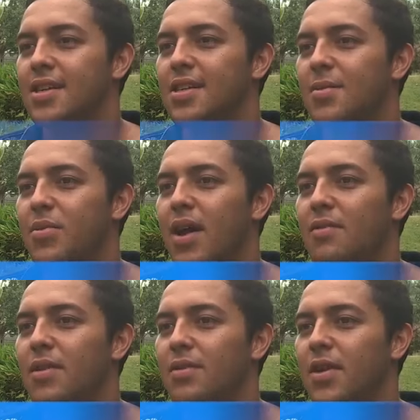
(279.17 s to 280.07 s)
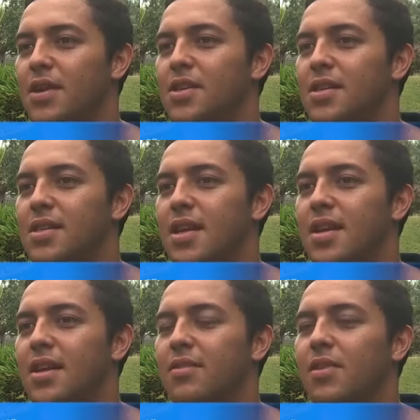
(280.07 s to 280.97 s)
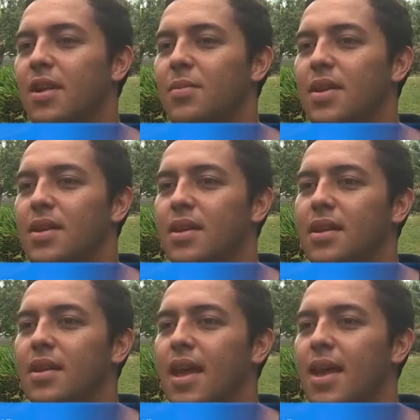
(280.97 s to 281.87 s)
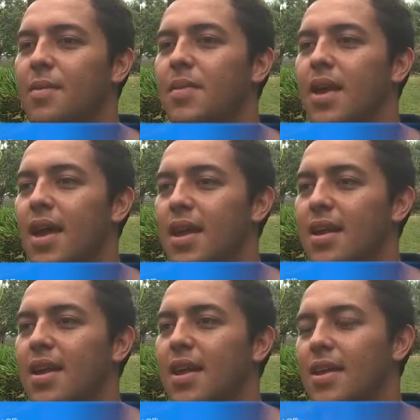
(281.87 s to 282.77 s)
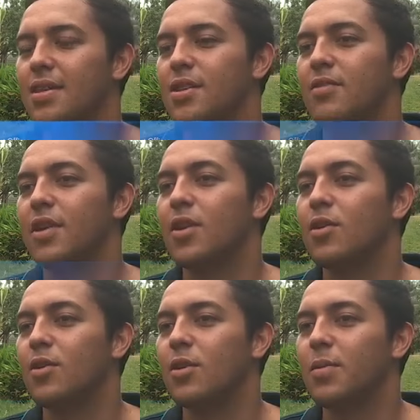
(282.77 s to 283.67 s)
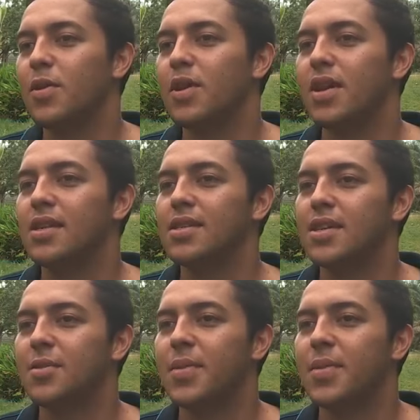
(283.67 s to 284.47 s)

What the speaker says: there are some private ventures under development aimed at serving local communities and